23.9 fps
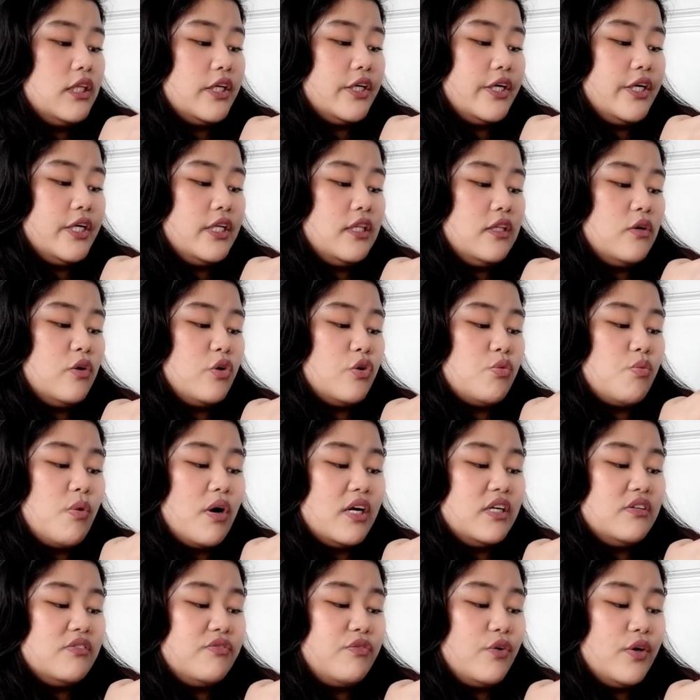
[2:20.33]
Third or
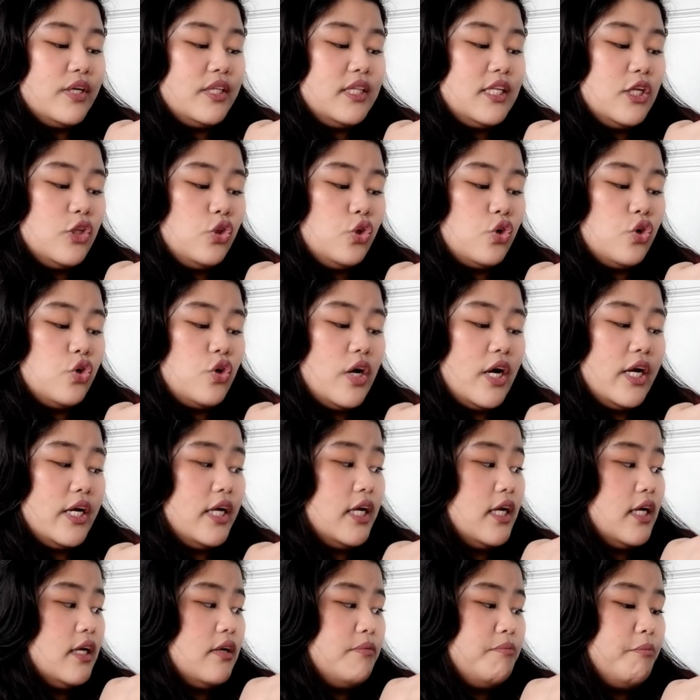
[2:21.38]
one-fourth nito
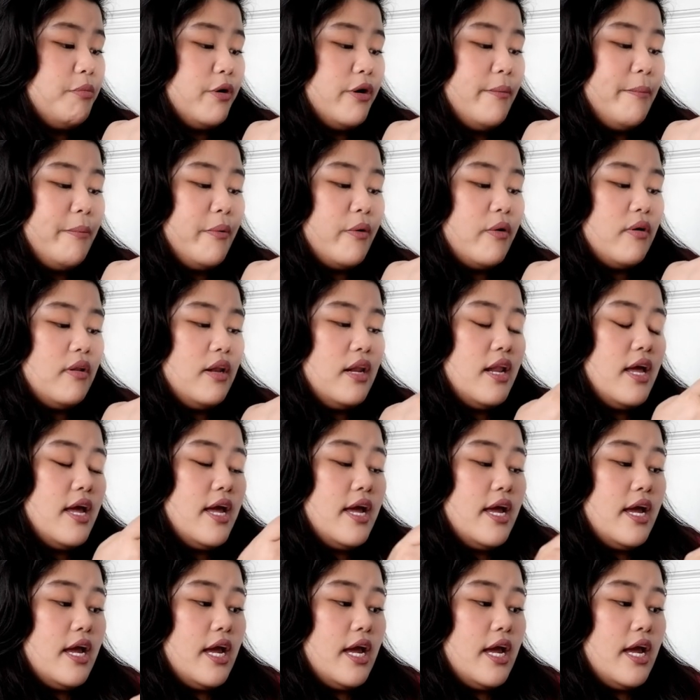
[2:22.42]
ay purple.